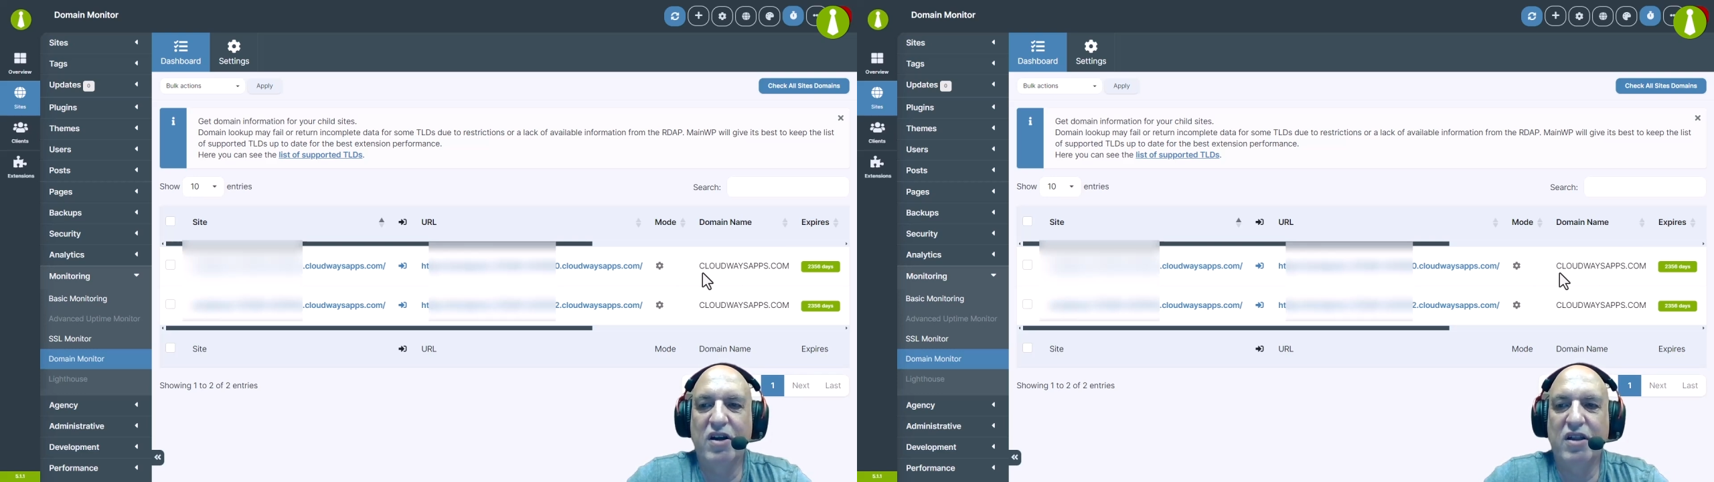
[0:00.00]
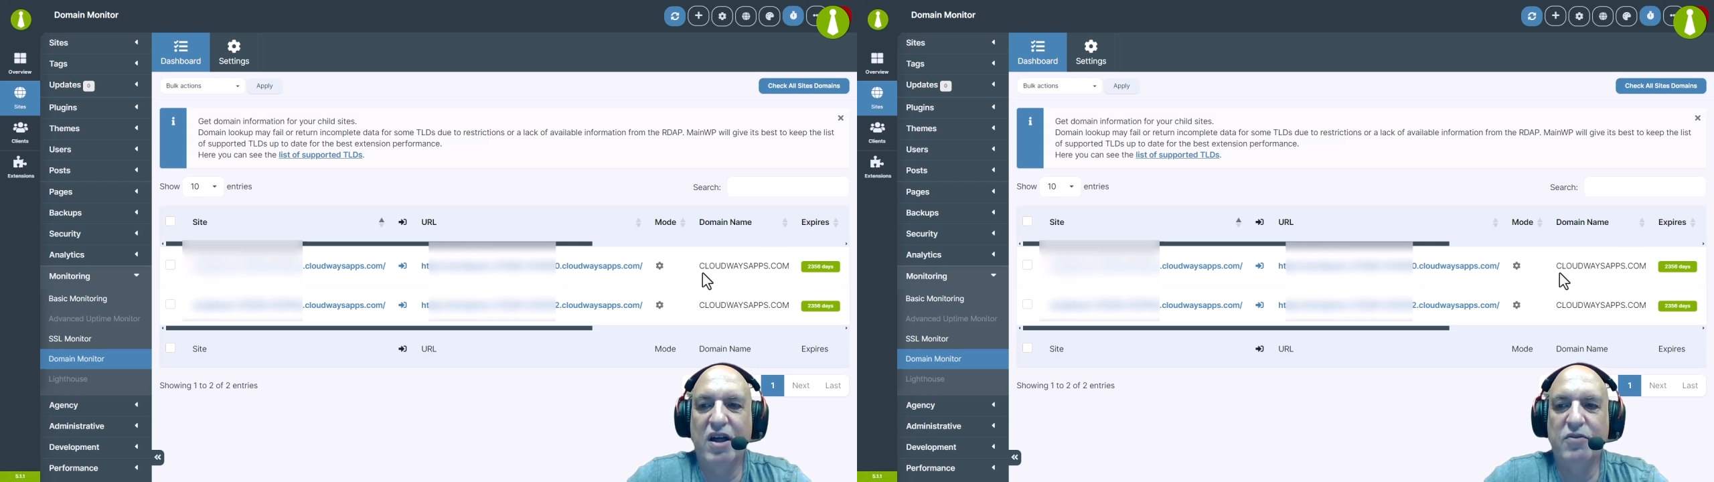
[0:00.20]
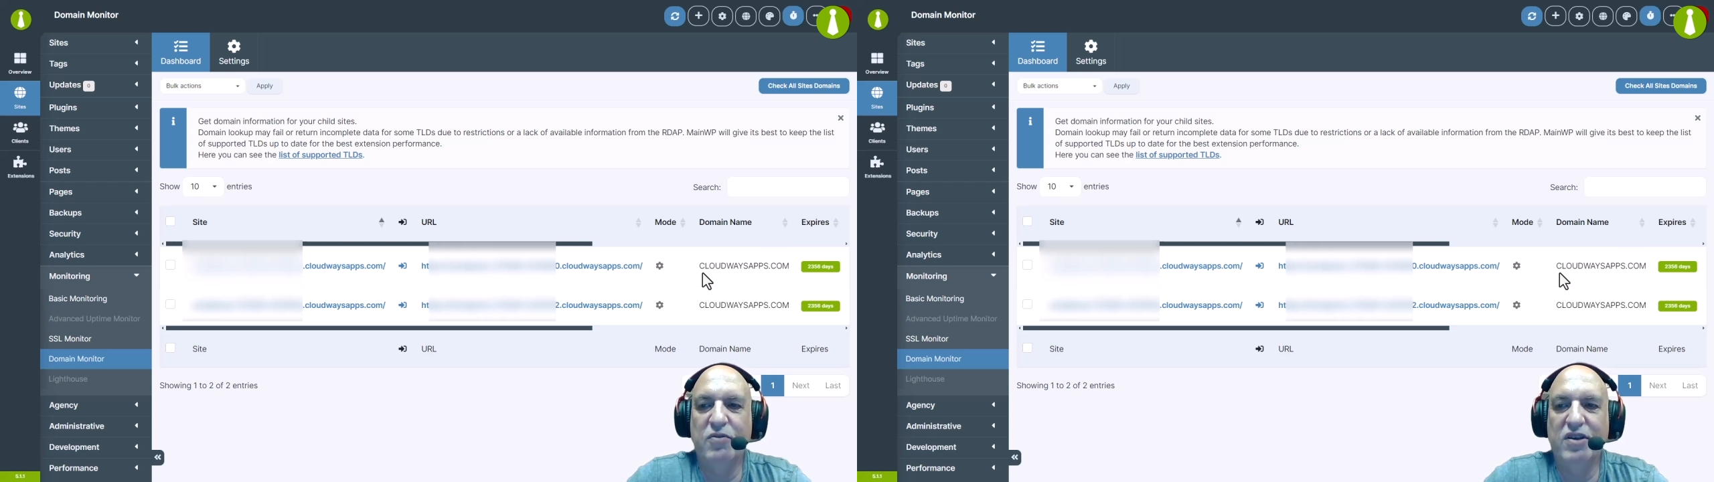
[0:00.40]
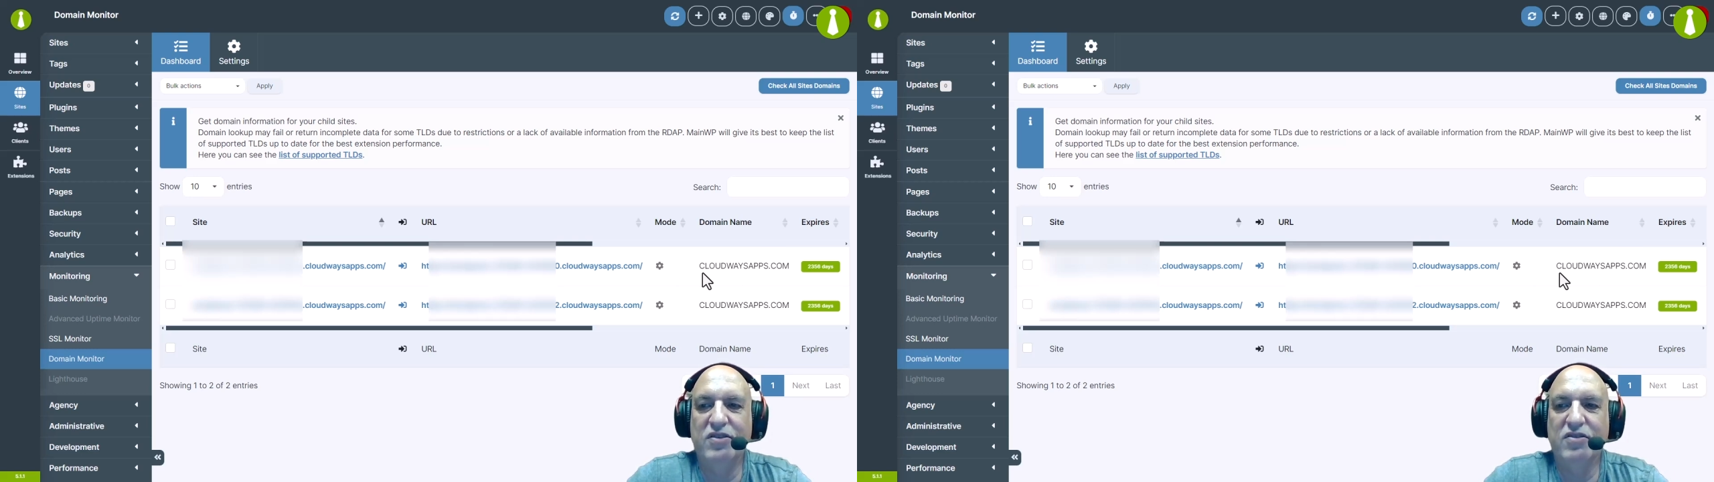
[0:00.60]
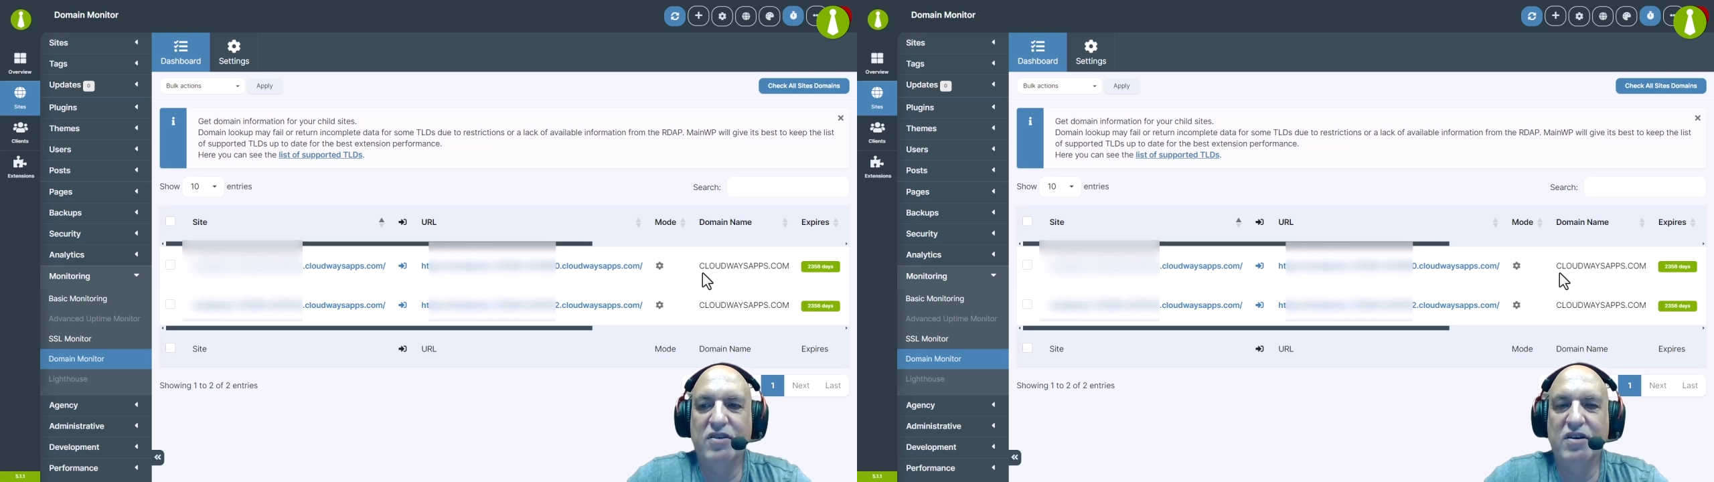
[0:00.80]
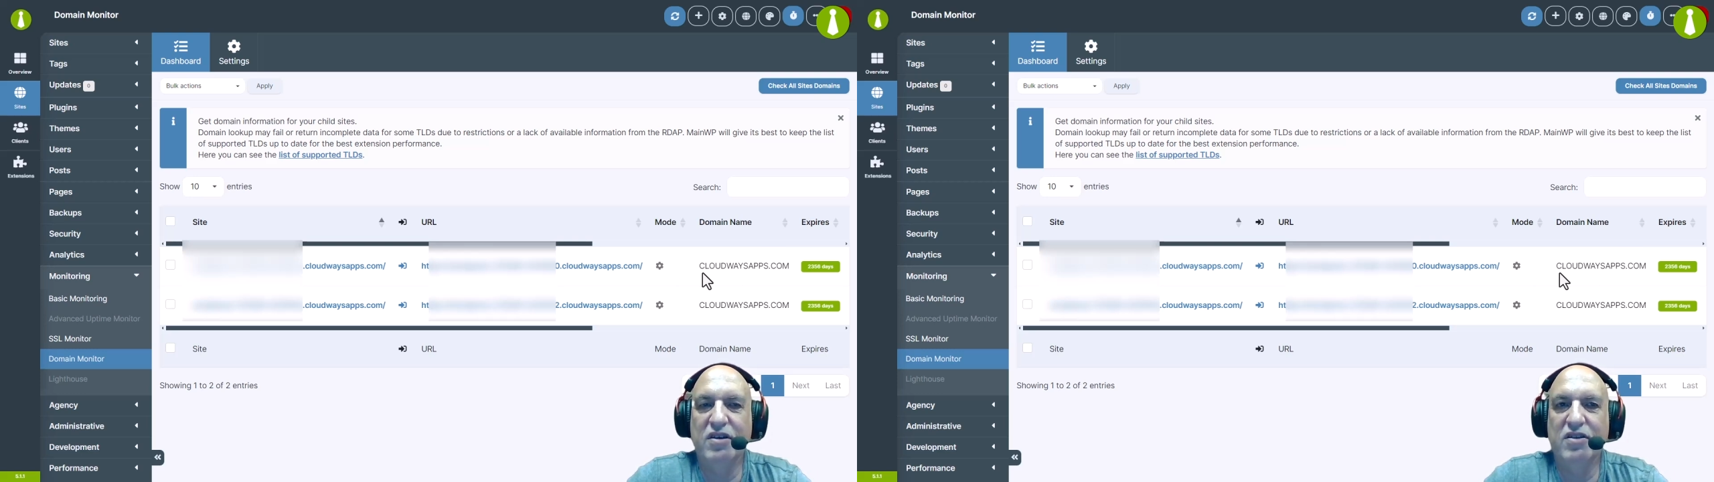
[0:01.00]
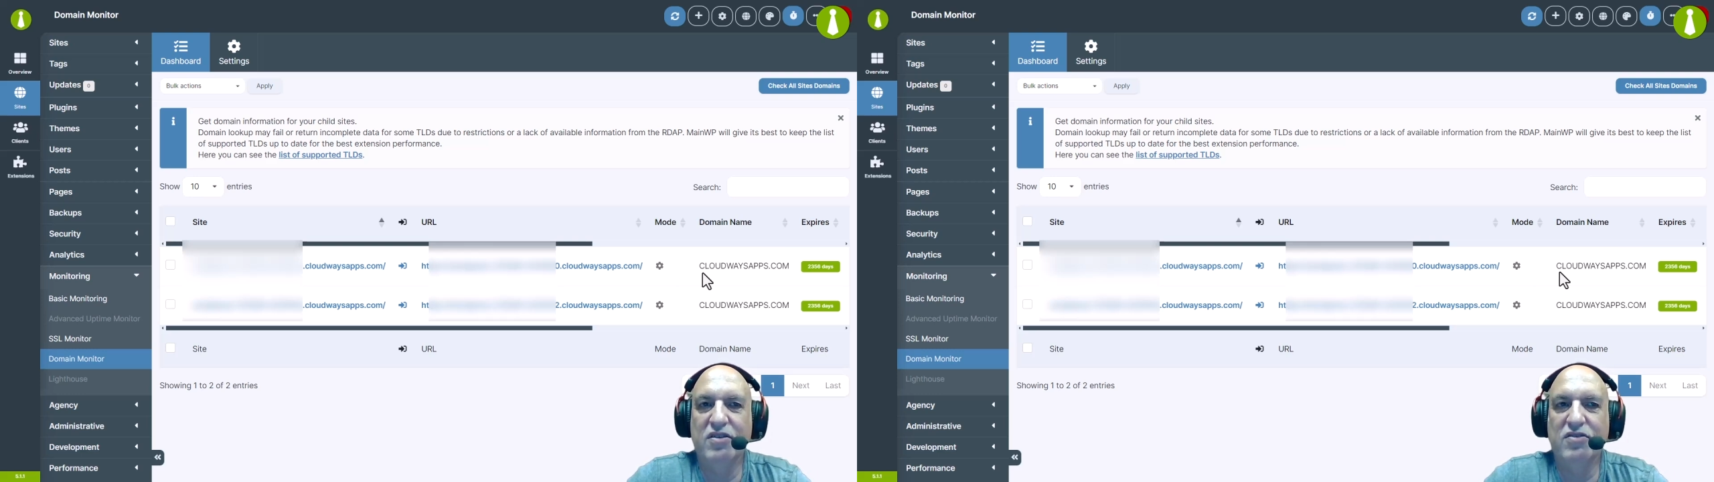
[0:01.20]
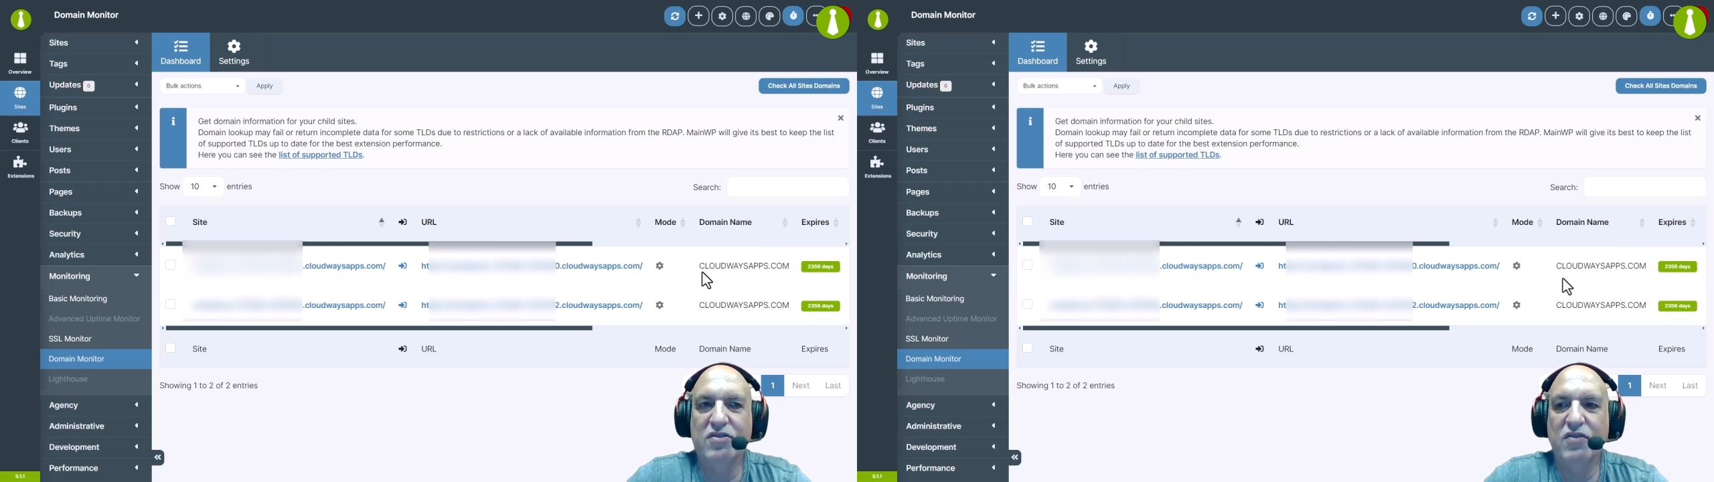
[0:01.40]
Cloudways
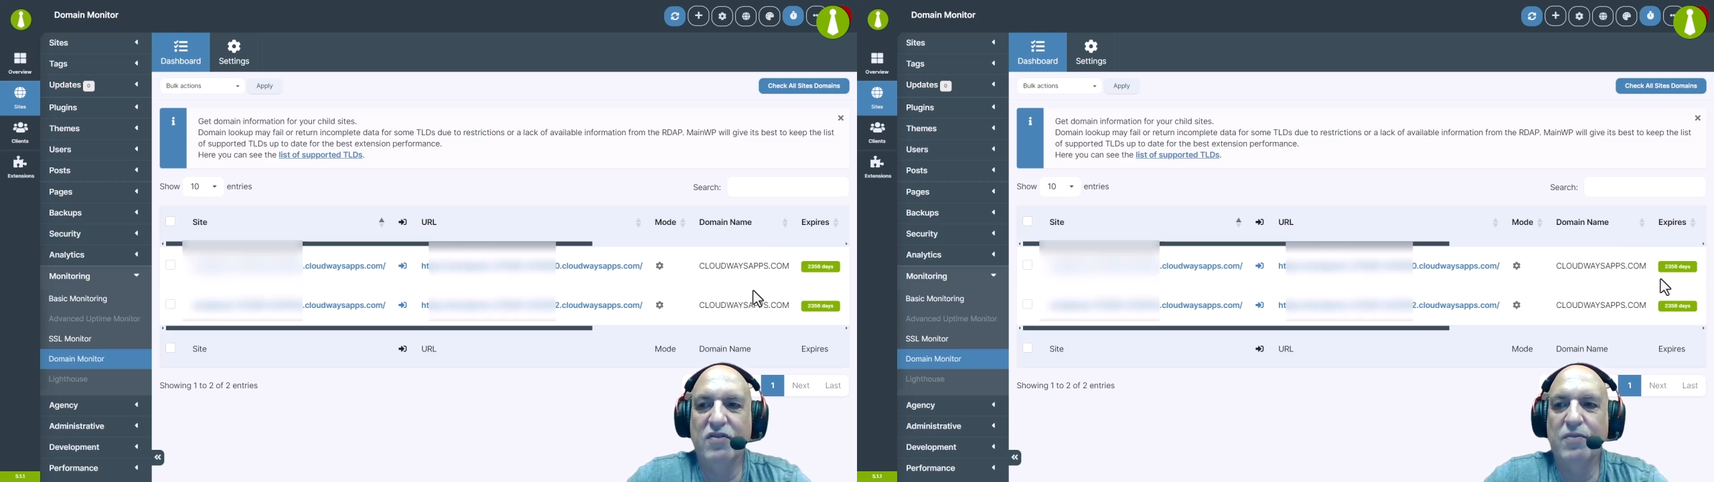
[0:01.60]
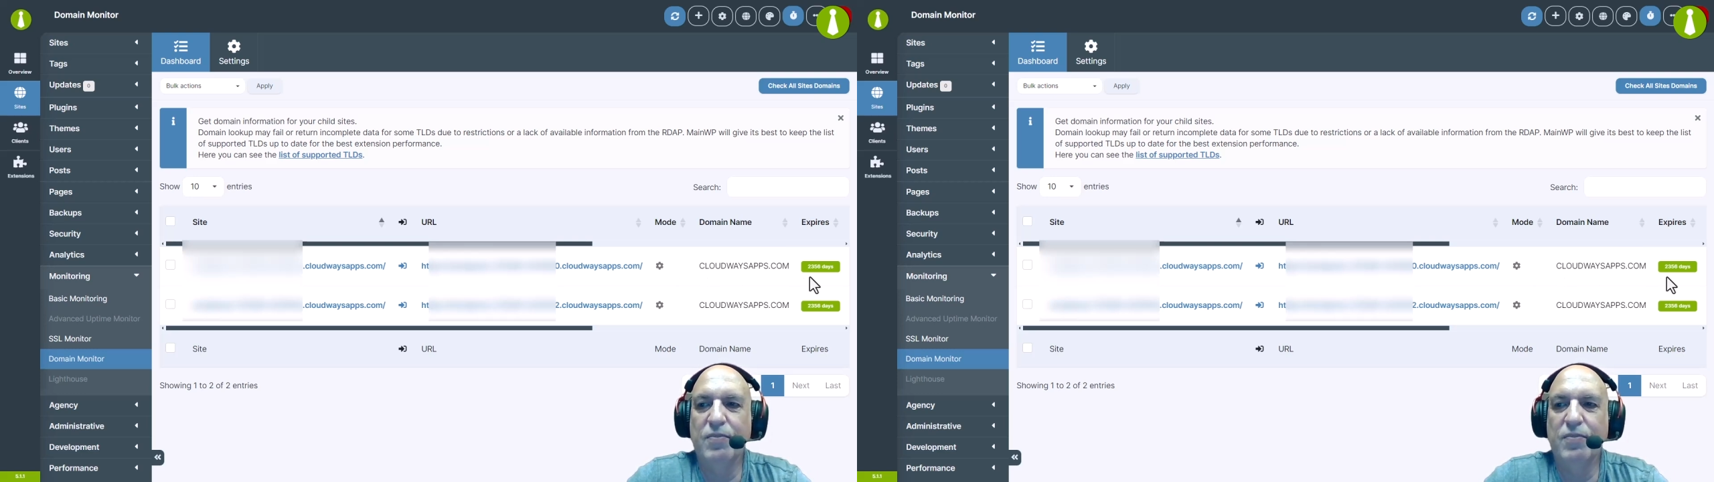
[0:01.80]
server,